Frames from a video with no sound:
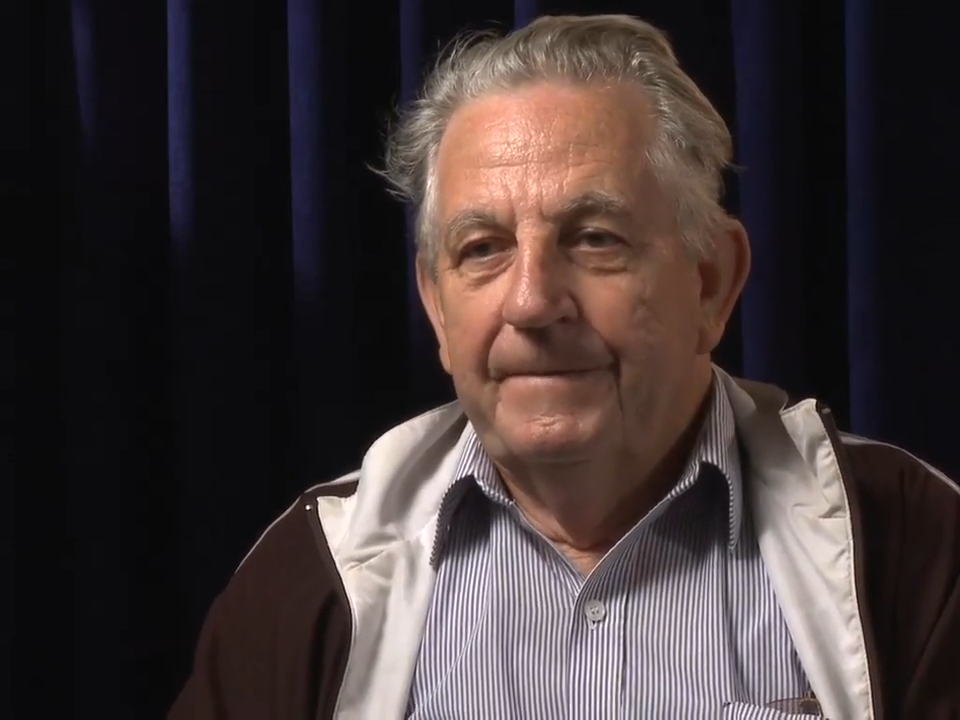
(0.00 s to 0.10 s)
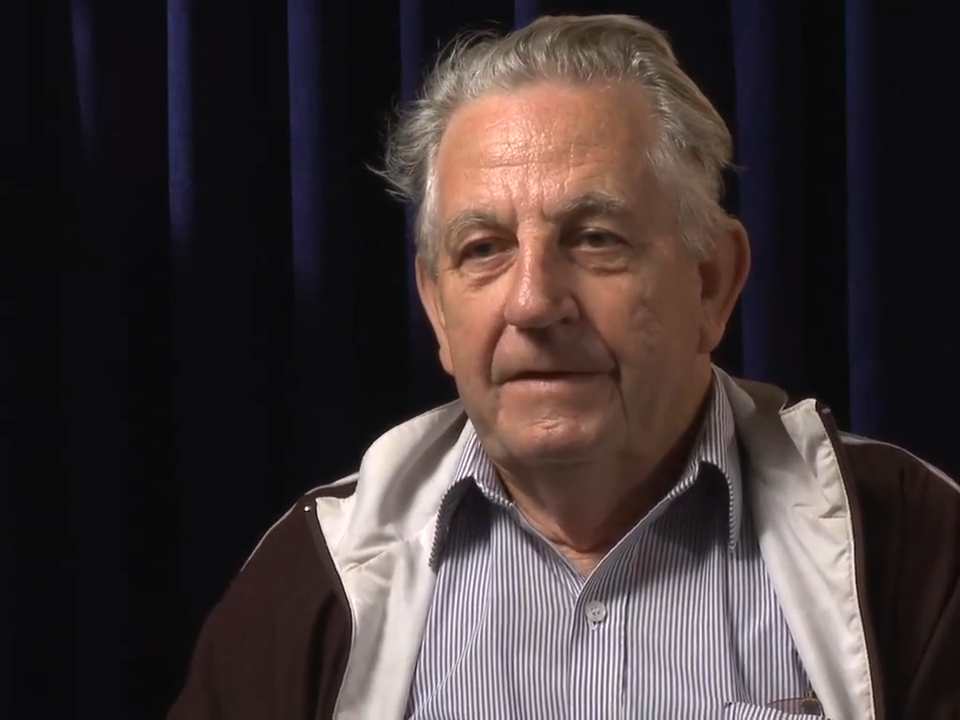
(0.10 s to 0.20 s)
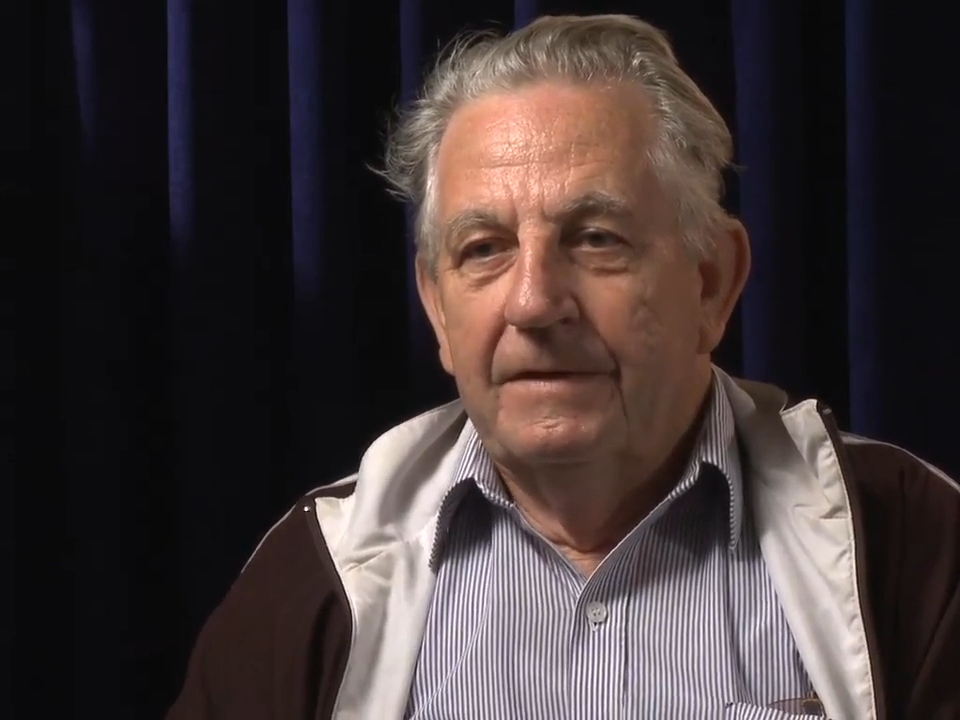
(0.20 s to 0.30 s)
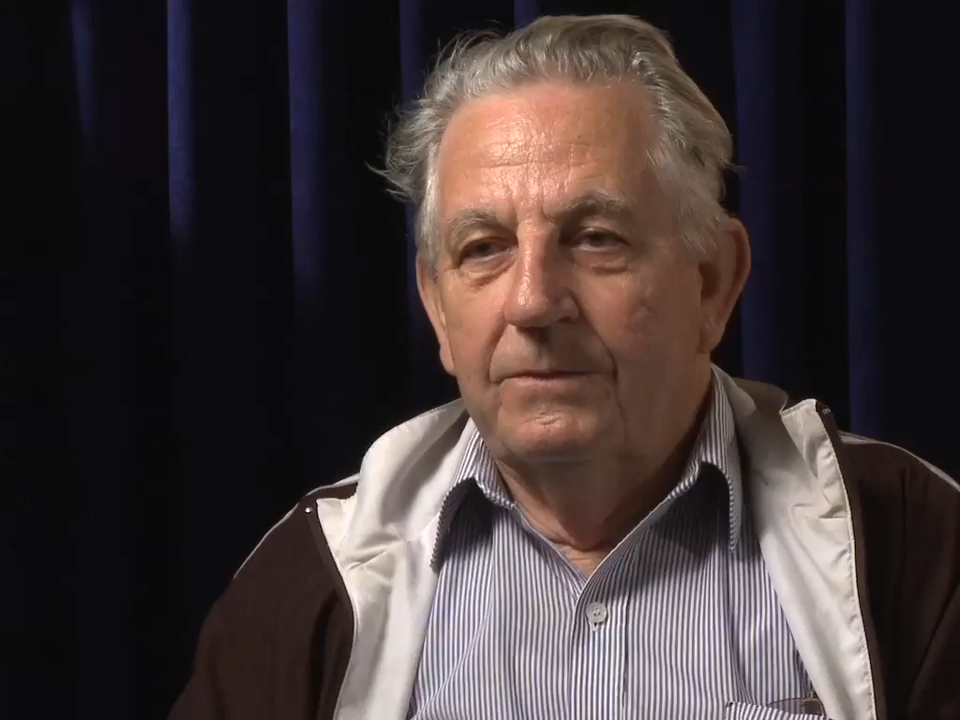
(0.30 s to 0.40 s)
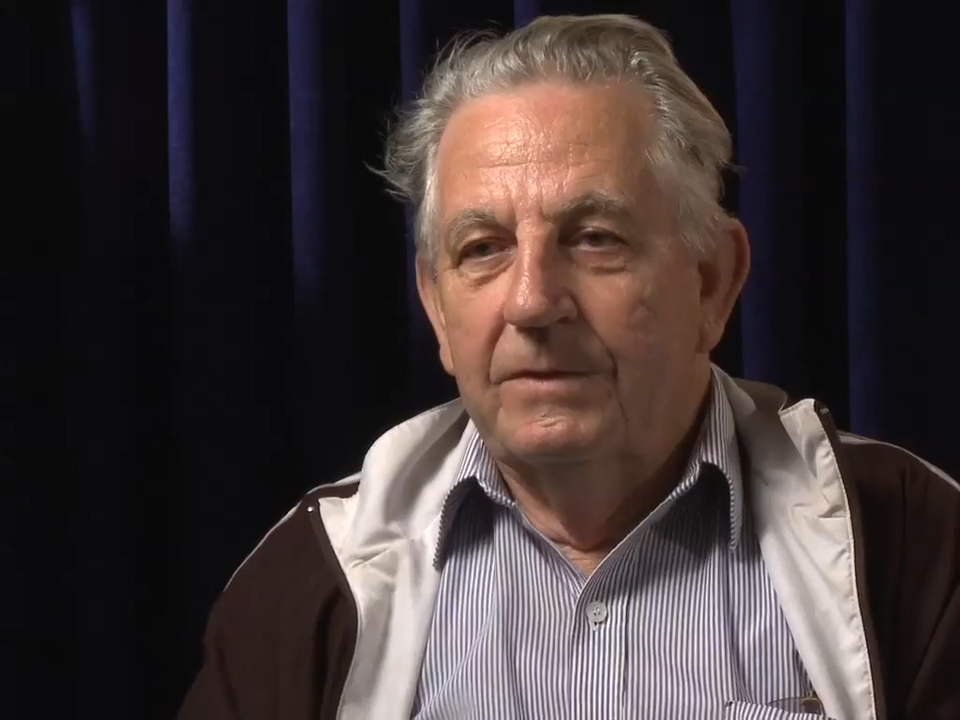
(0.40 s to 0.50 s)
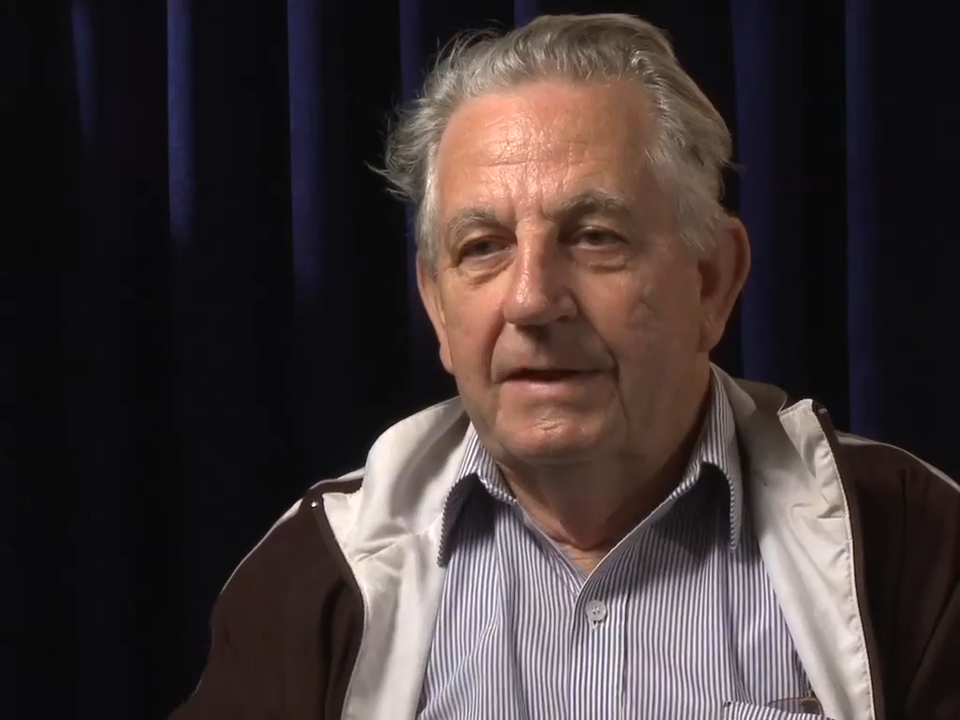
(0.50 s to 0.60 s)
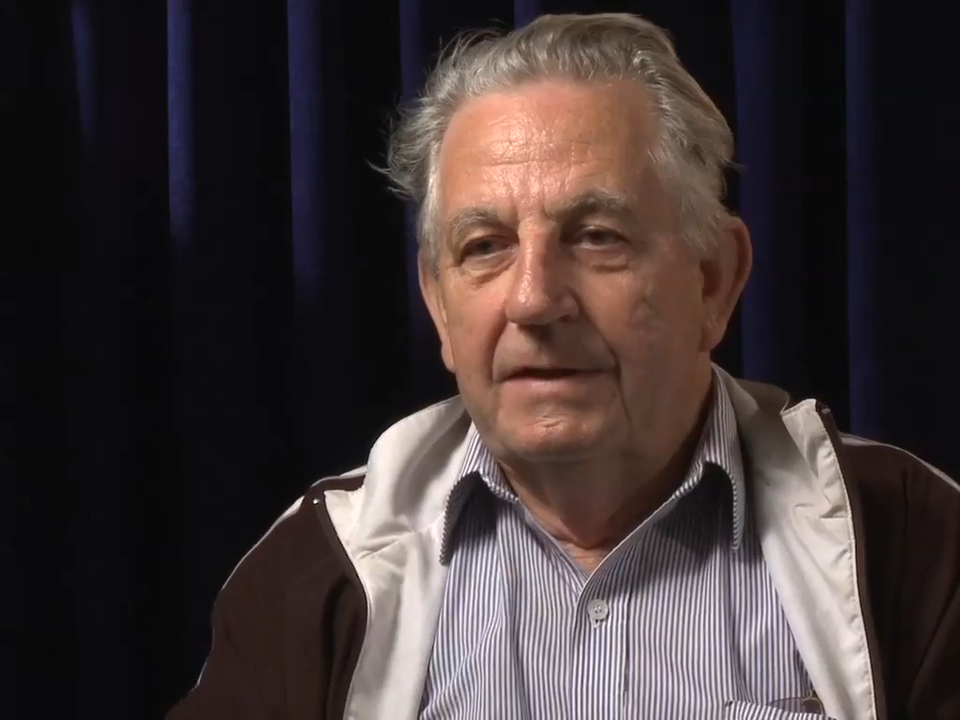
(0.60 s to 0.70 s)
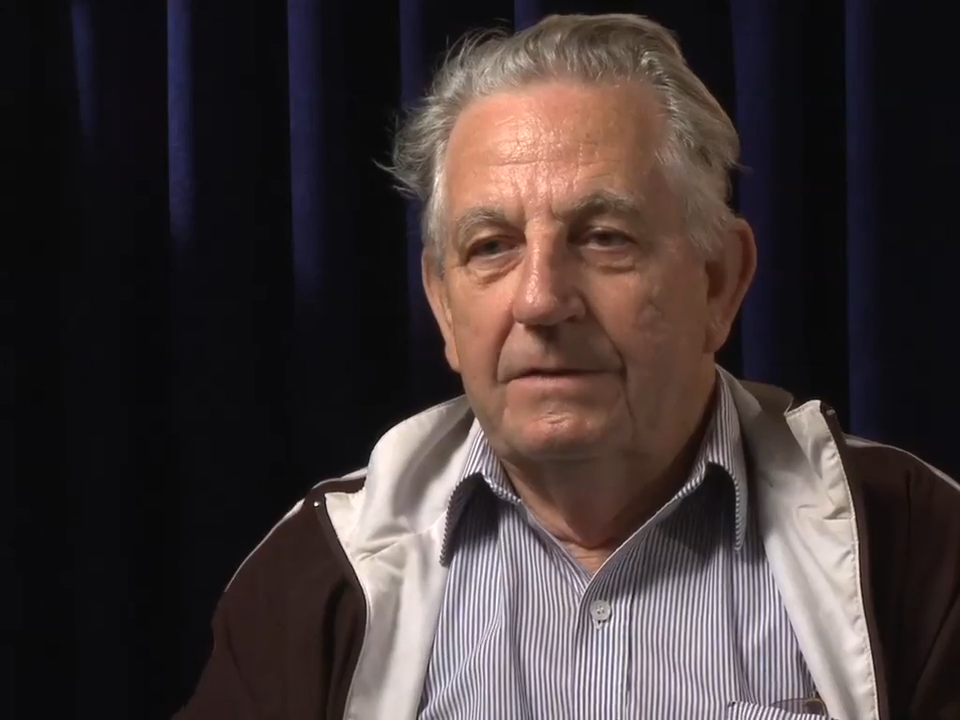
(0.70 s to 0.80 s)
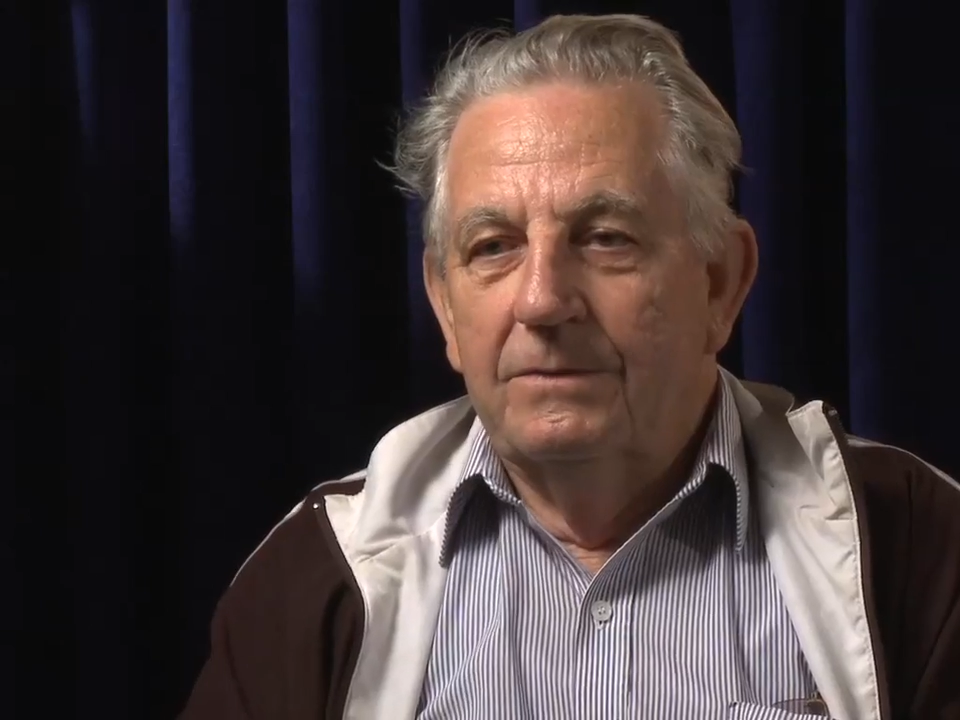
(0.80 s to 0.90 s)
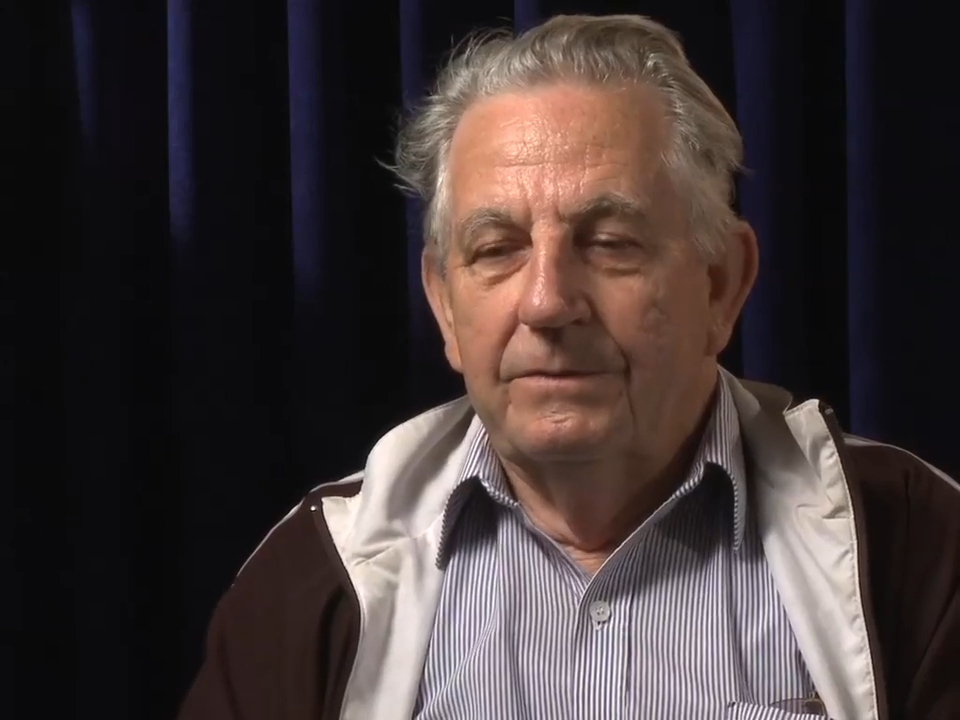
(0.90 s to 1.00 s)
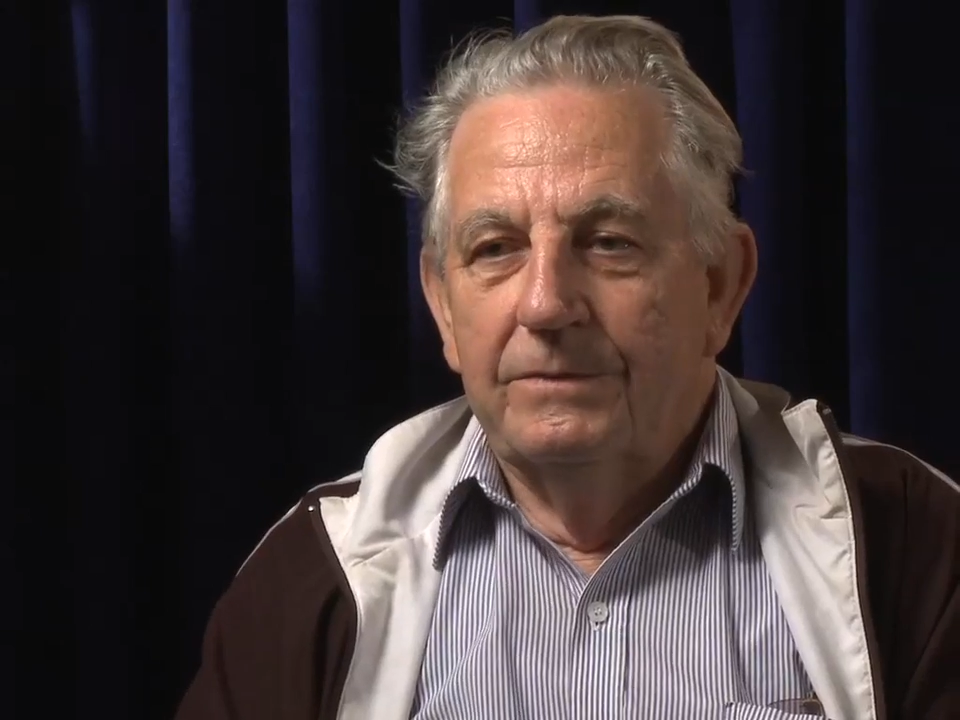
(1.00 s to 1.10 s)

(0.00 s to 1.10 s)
then it went under